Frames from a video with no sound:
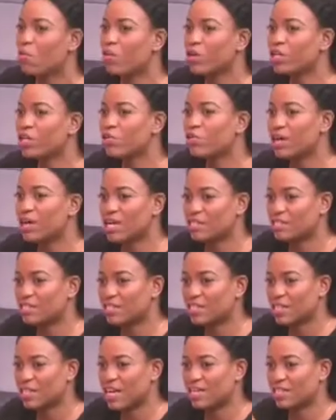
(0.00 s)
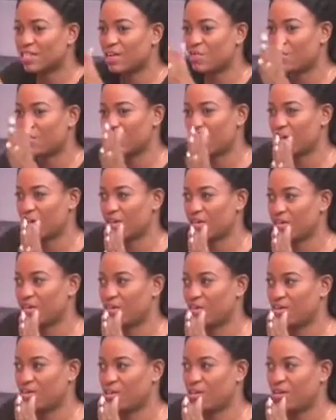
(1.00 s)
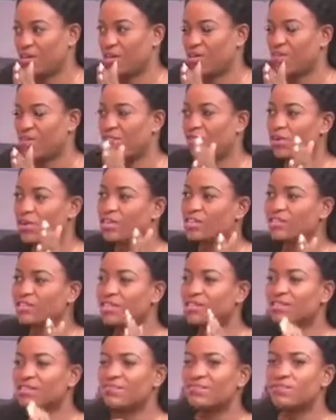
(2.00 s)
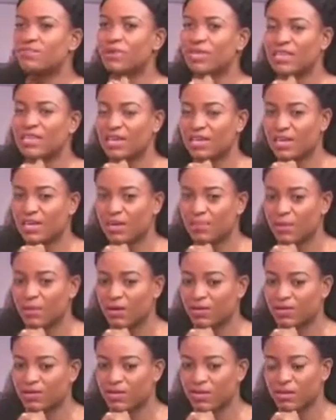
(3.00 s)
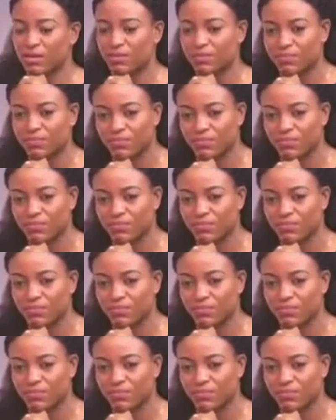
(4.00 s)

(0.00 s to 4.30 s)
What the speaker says: When you look at it the other way, for instance, if you were thinking about a